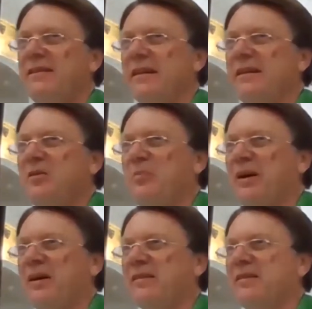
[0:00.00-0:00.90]
Days
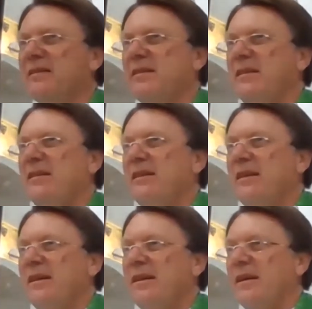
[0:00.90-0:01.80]
pass,
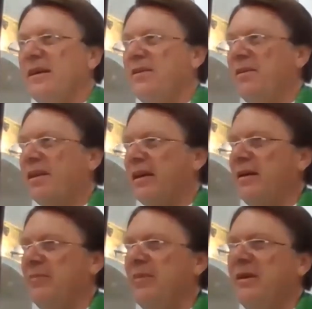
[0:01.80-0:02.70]
and you
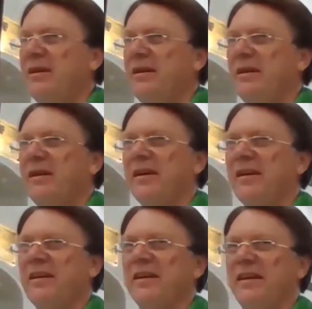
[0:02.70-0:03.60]
climb
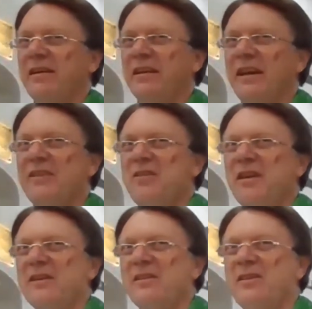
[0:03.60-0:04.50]
another hill. And as you
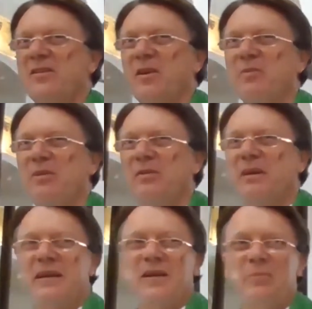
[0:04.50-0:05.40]
get to the top, you're
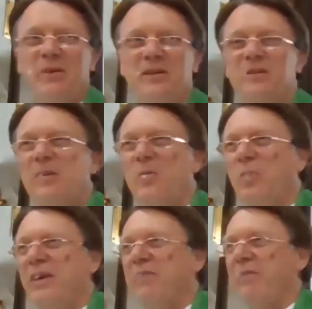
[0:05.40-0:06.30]
getting a bit
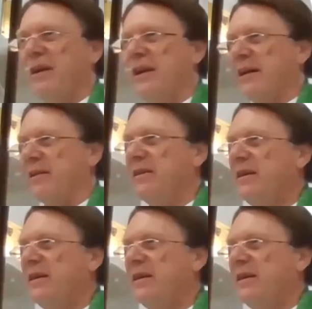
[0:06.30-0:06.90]
weary now.